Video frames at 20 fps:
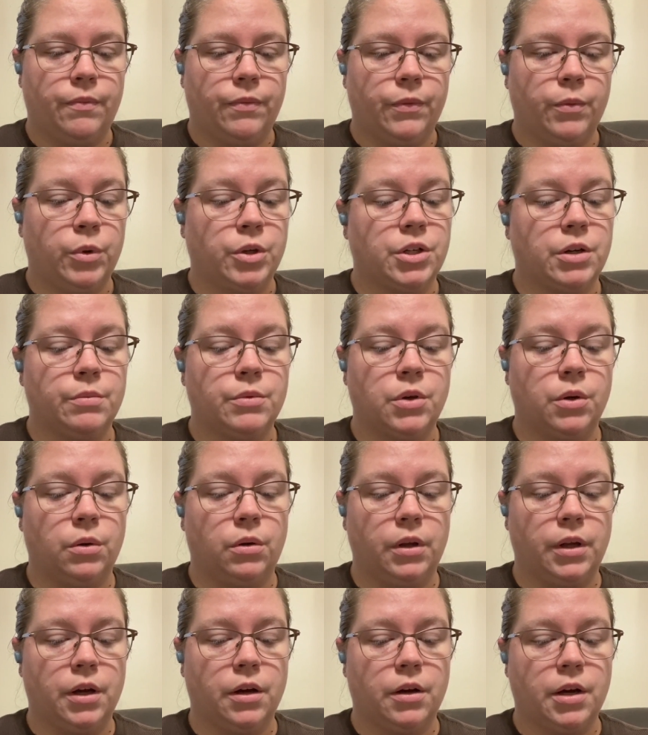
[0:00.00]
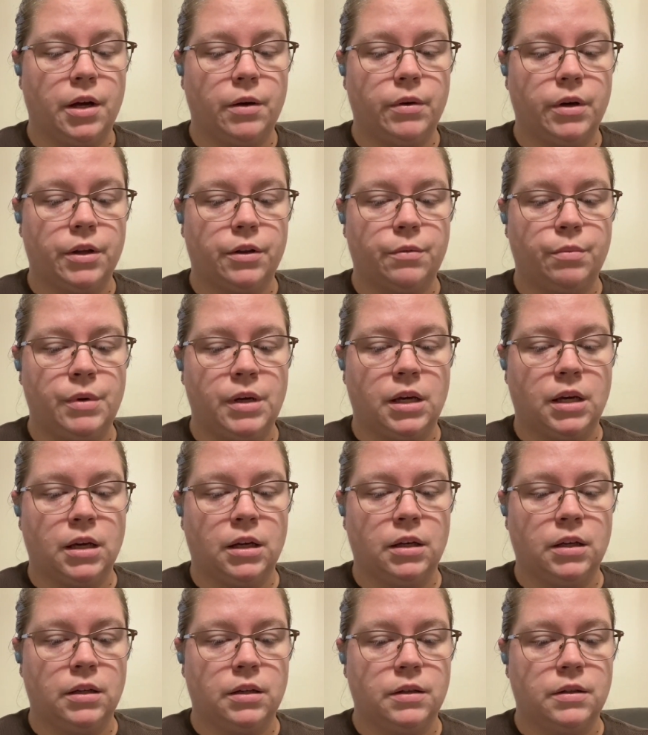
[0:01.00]
which I'm totally okay with
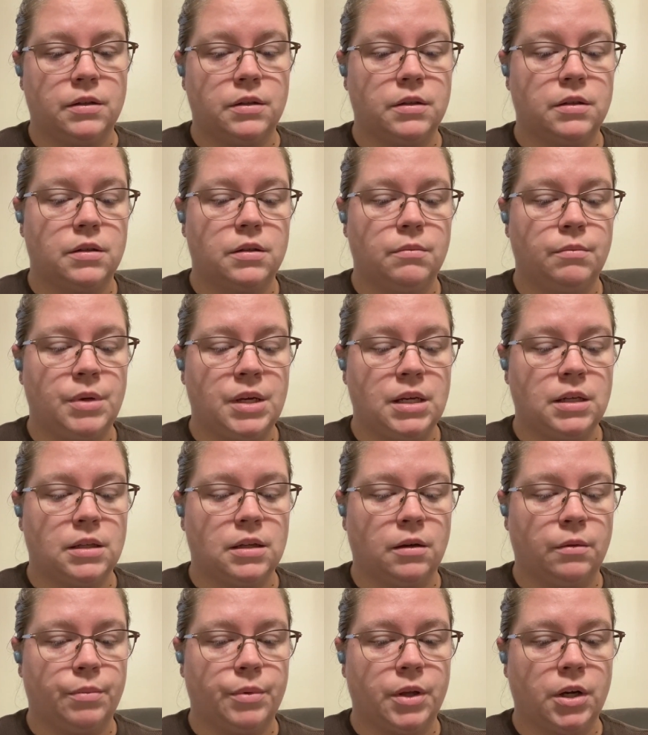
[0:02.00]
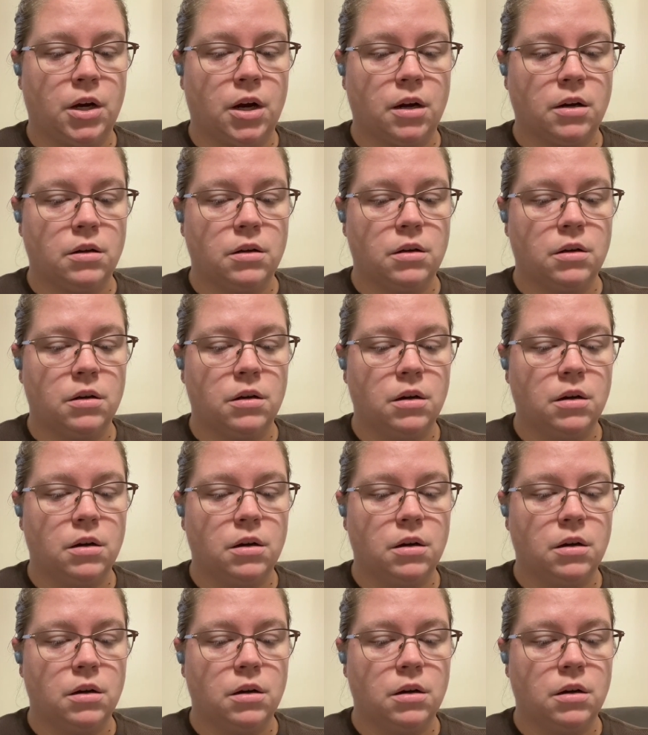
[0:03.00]
because bees help the garden.